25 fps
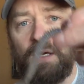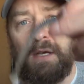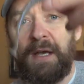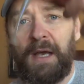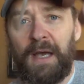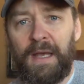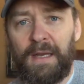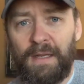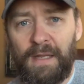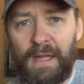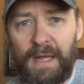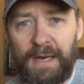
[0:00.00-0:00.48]

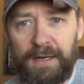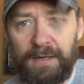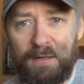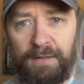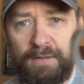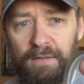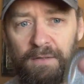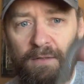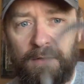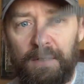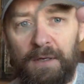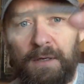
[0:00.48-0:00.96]
and let it,
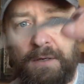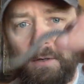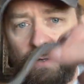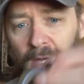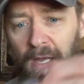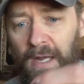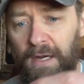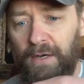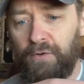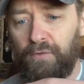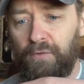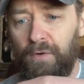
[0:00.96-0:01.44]
you know,
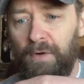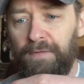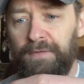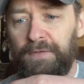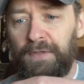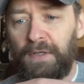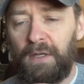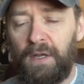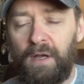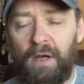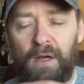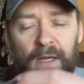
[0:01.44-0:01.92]
kind of drift
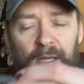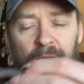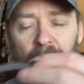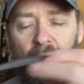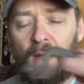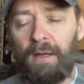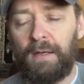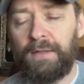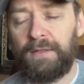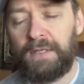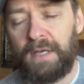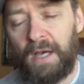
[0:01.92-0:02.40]
along.
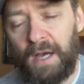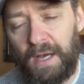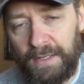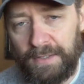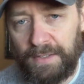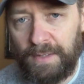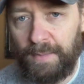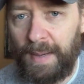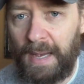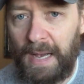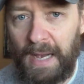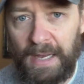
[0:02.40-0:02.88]
Caught
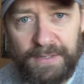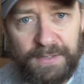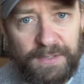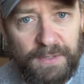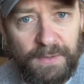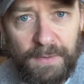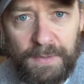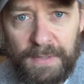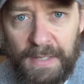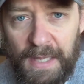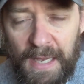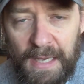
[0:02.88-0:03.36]
tons of bass
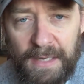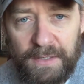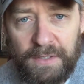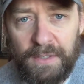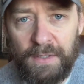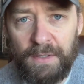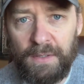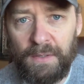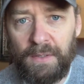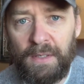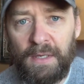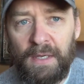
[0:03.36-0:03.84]
doing that
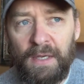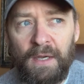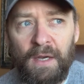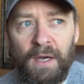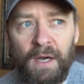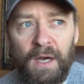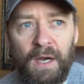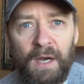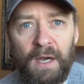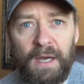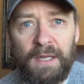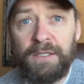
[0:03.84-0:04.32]
too.
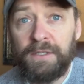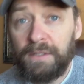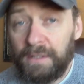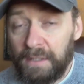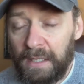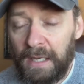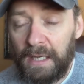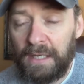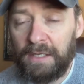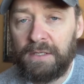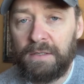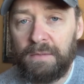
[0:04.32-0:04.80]
And you
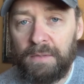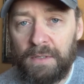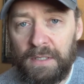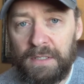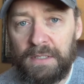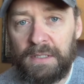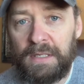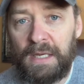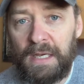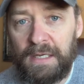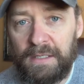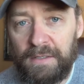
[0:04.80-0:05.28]
can catch some
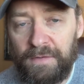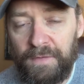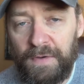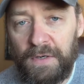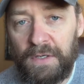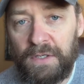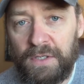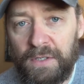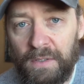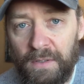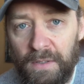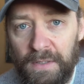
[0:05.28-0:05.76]
good-sized
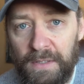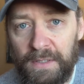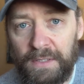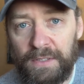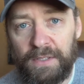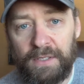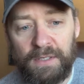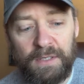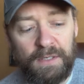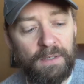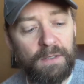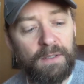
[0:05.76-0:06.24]
fish doing
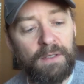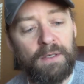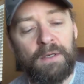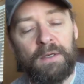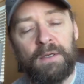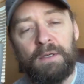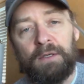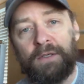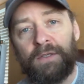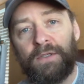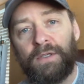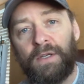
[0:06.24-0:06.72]
this too.
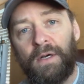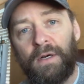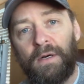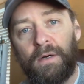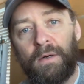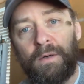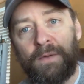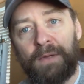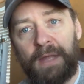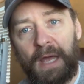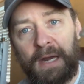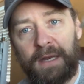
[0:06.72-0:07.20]

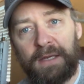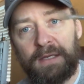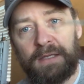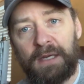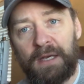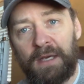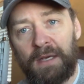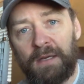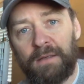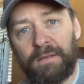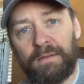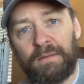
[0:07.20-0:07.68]
So that is
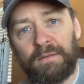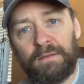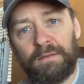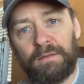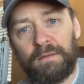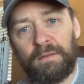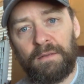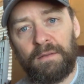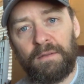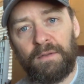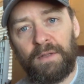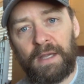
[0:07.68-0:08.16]
it.
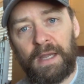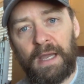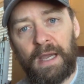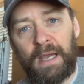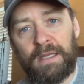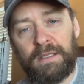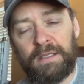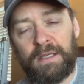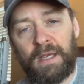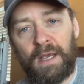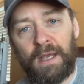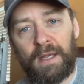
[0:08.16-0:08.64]
The
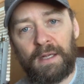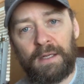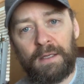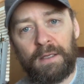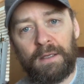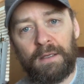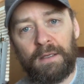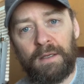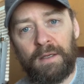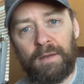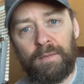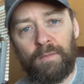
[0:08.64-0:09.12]
Kytec,
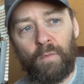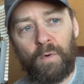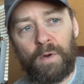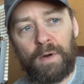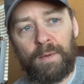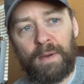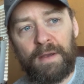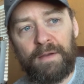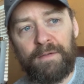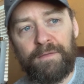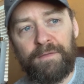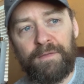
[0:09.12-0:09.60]
one
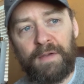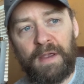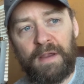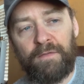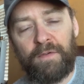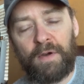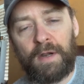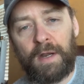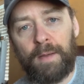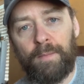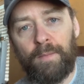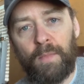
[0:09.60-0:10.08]
of my
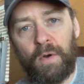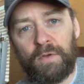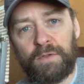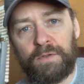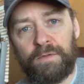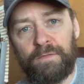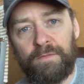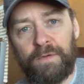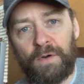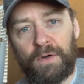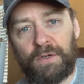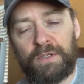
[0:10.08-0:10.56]
favorite and
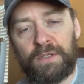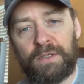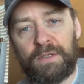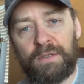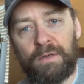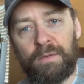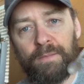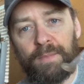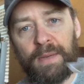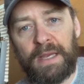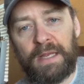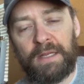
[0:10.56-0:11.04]
most
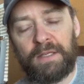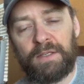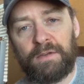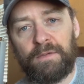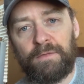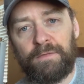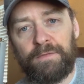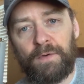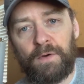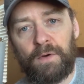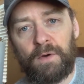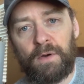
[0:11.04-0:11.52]
versatile baits
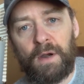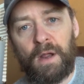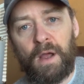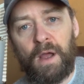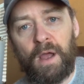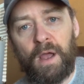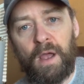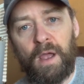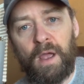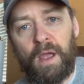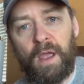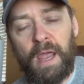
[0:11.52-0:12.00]
for
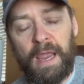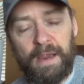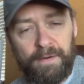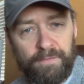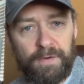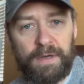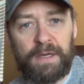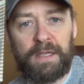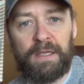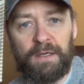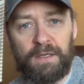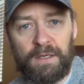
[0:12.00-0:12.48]

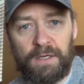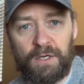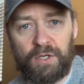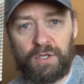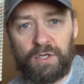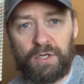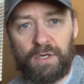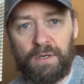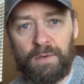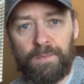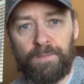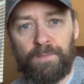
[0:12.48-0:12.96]
every
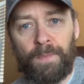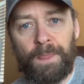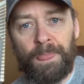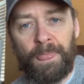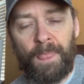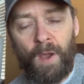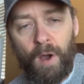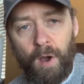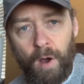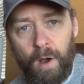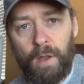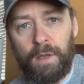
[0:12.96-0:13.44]
condition
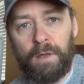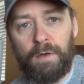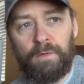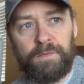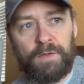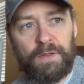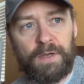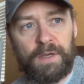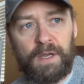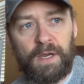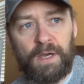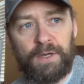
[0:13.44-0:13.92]
all over
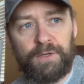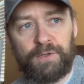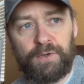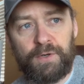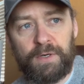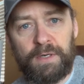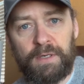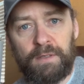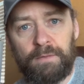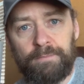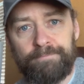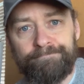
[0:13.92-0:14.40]
the
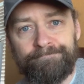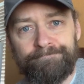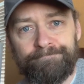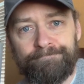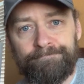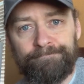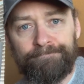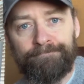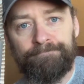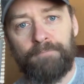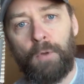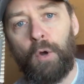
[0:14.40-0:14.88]
country.
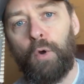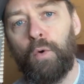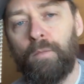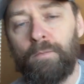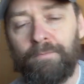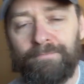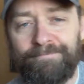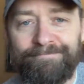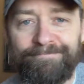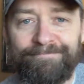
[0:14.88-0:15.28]
Boom.